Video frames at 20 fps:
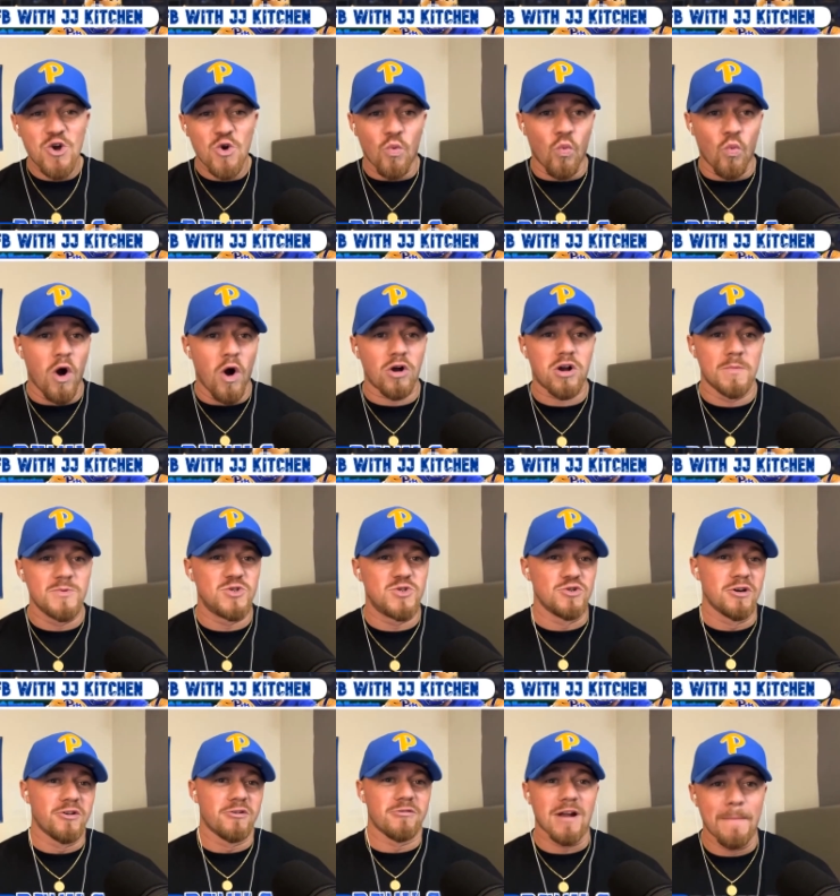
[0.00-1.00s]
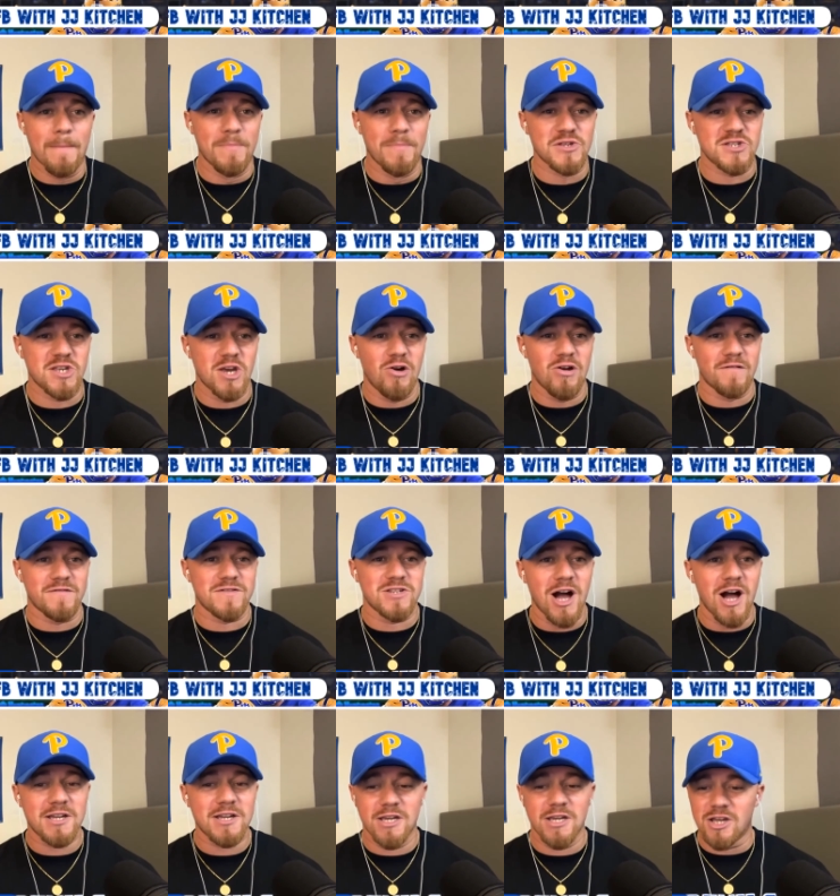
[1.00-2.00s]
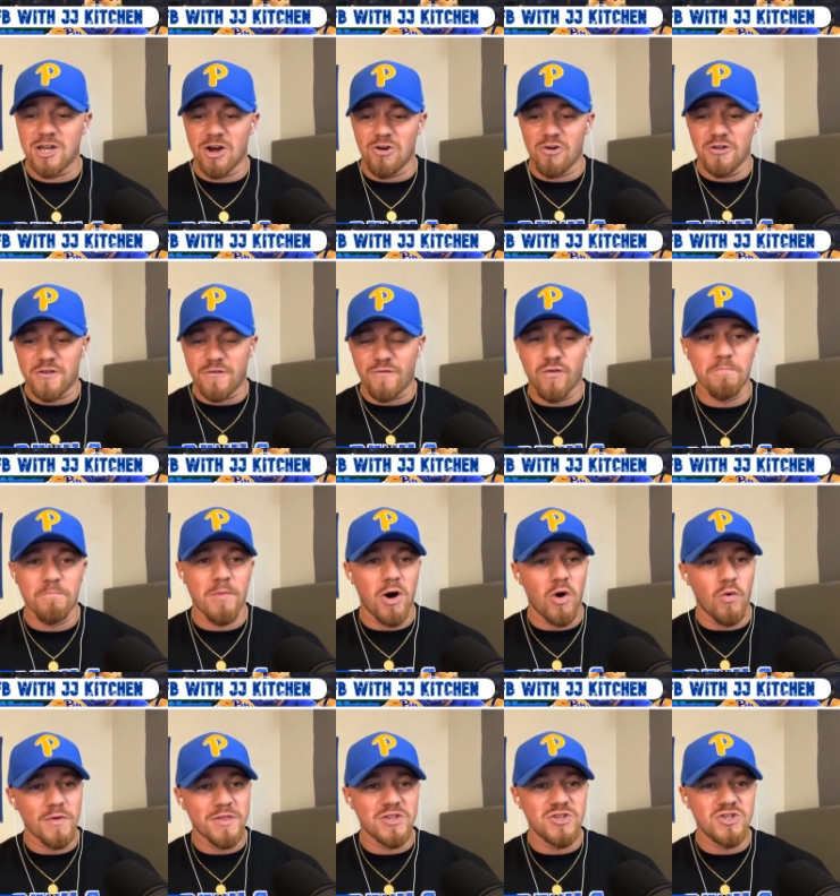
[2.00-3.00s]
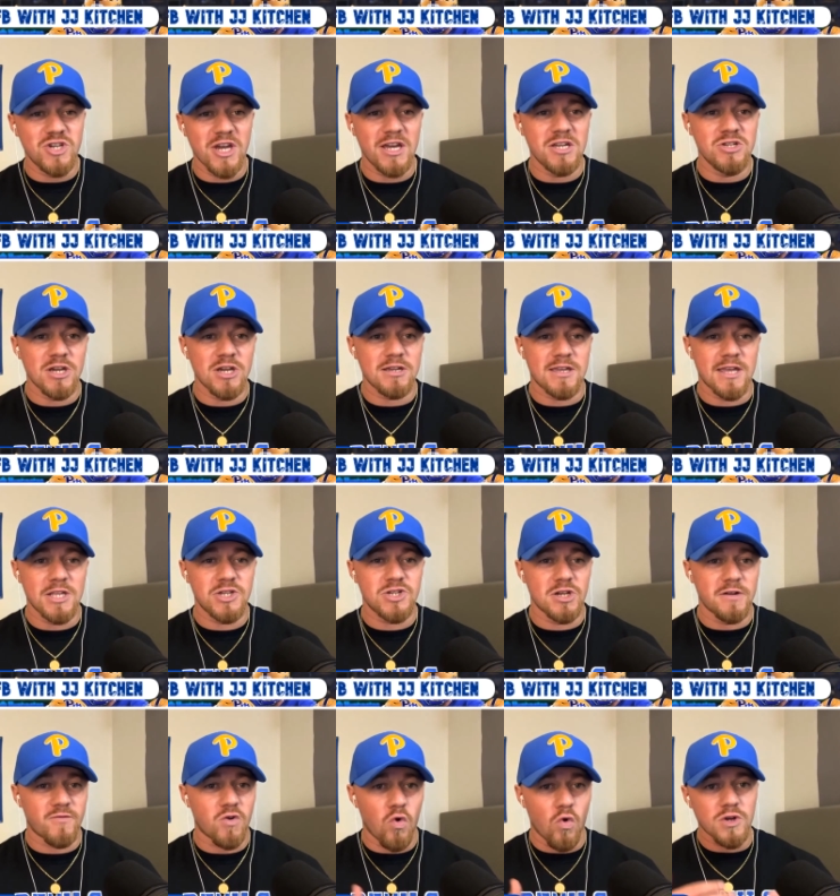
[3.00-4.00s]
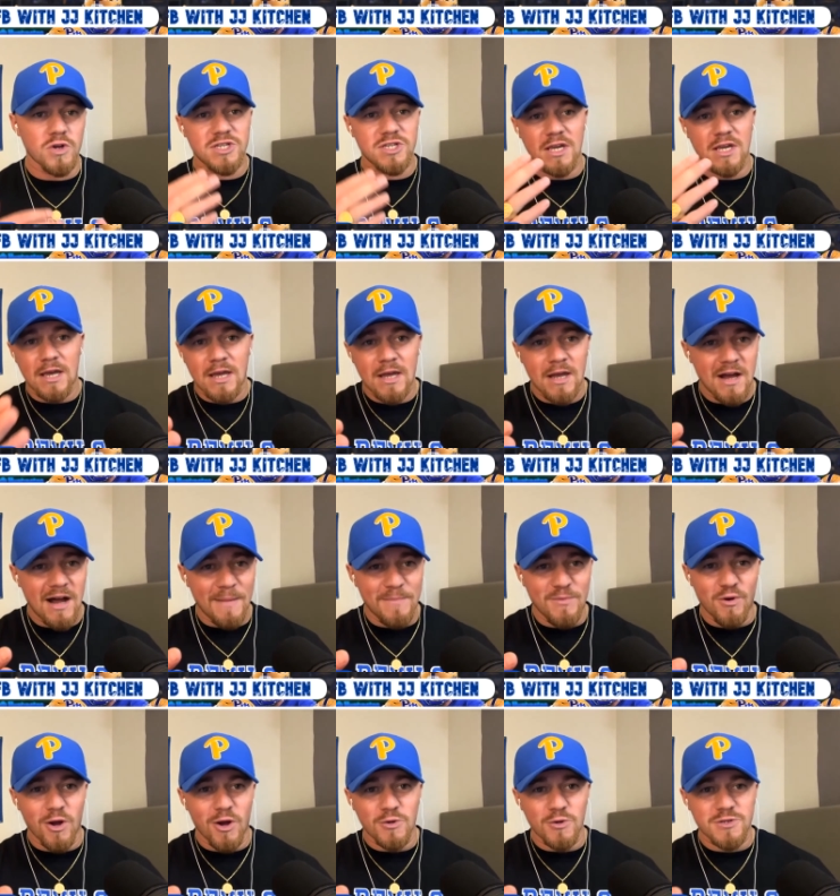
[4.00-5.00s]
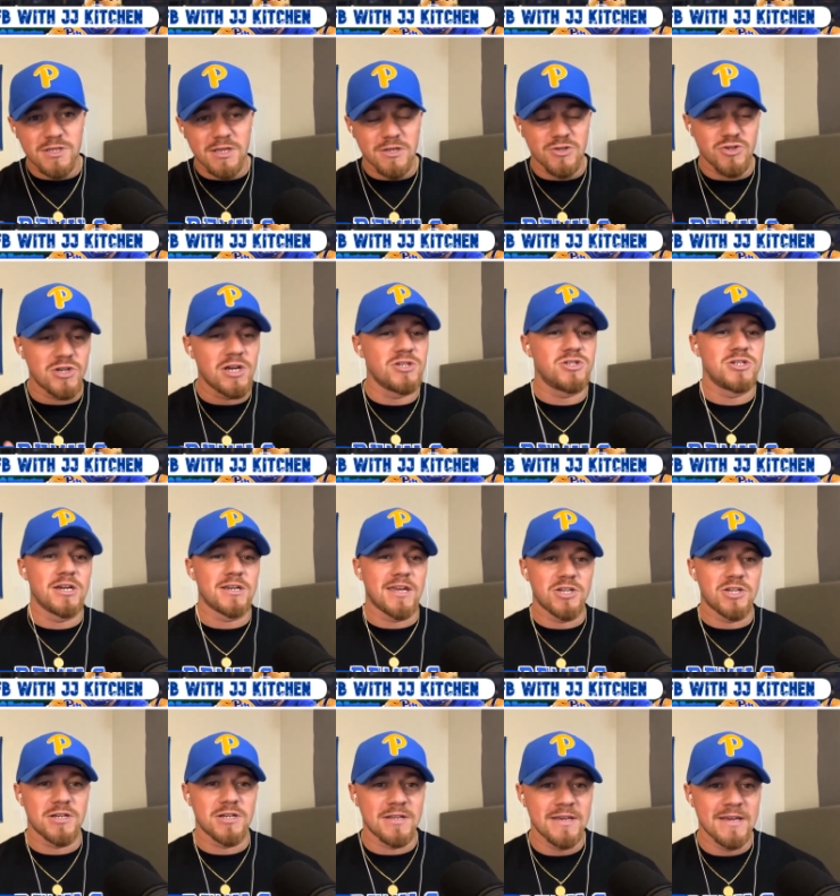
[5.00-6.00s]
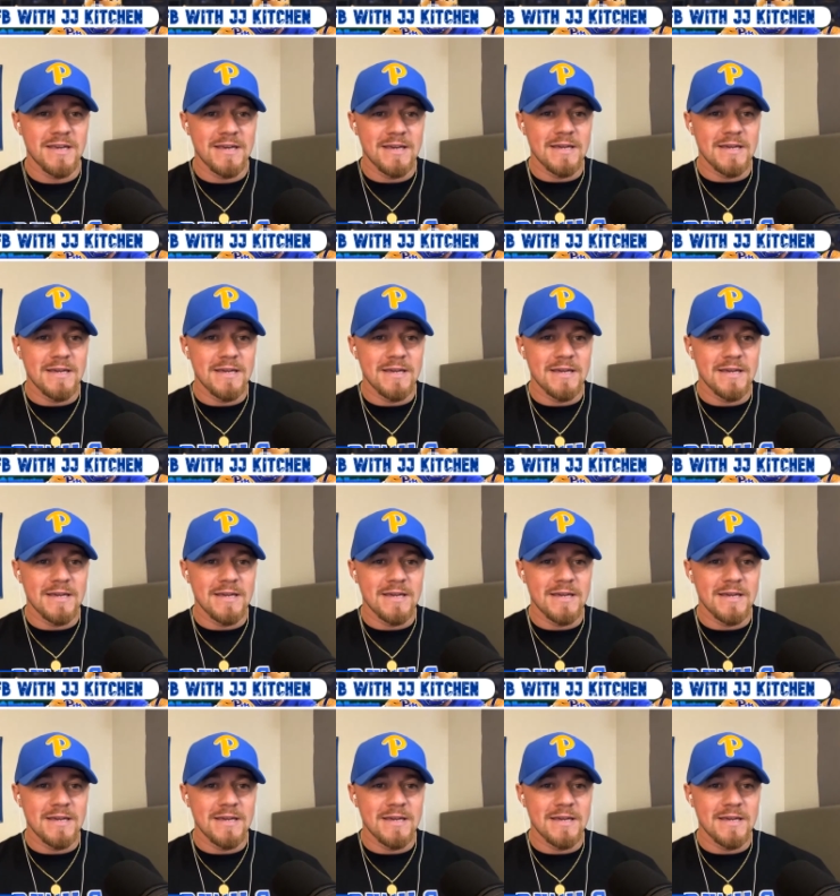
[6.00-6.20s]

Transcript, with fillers: Welcome to another episode of Talking College Football with JJ Kitchen. Of course, I'm your host, JJ Kitchen.